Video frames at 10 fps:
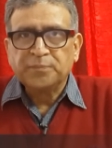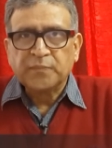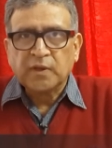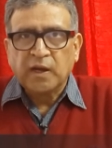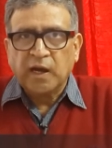
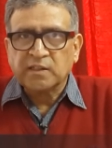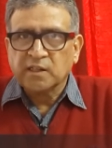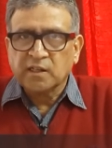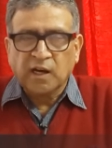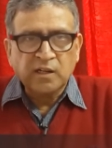at an
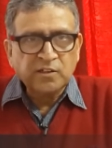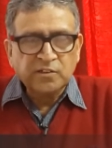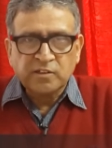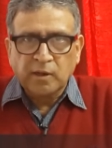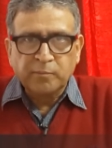
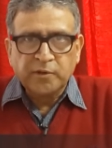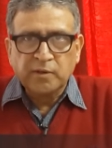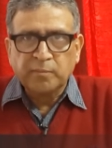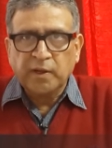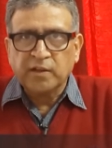uninterrupted
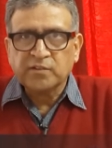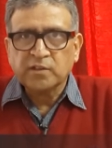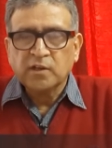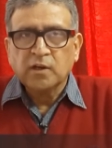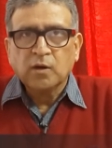pace
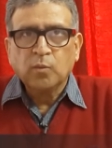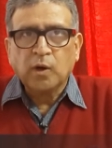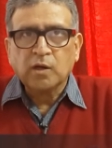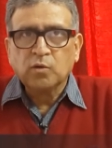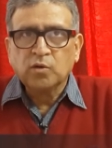one
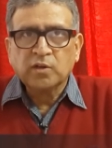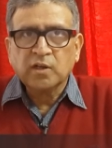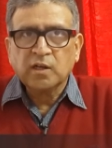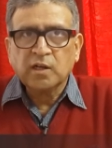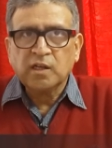could
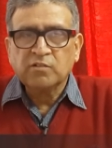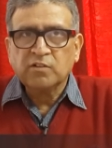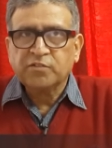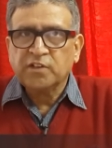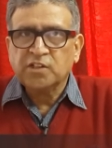uh, even
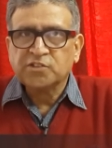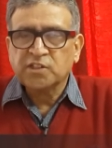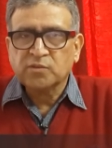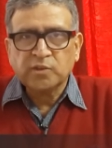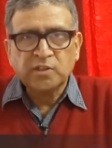finish it
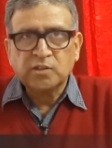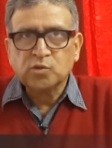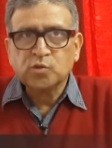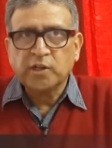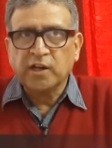within 2
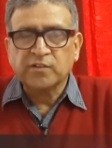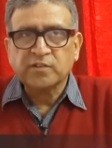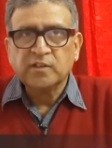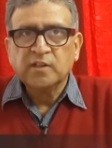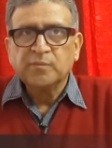days
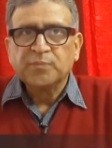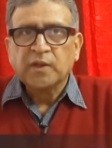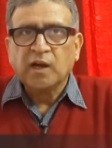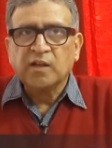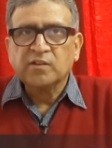
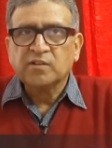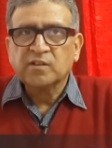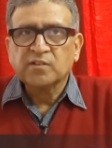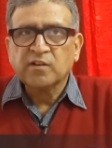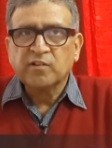as it is
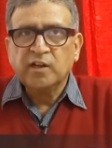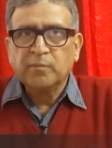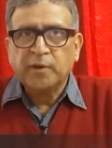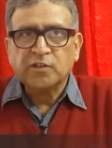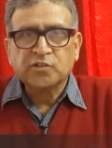a real
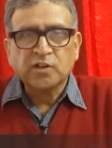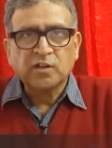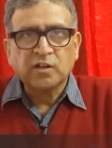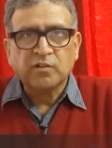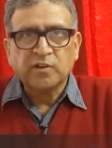page
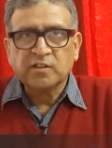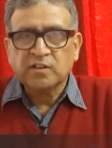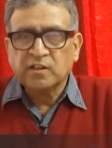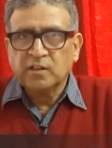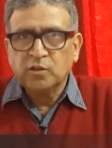turner written in
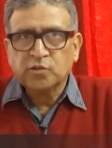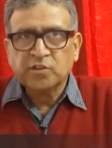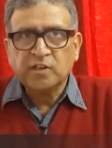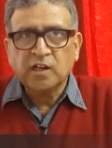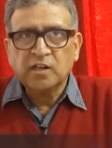lucid
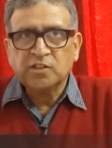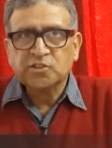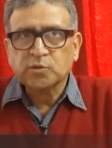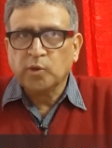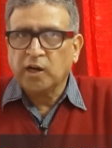english
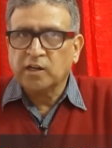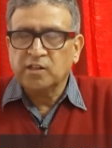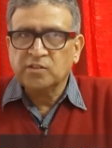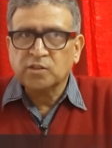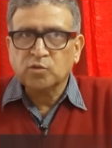quite
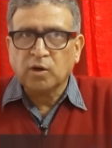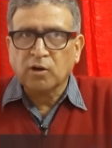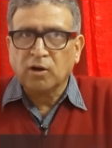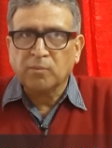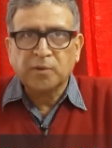easy to uh,
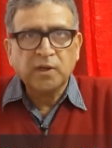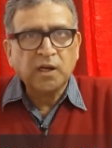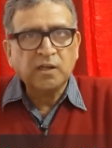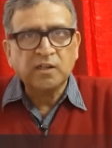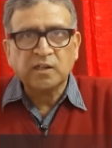comprehend
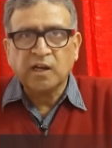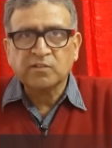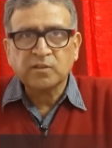it has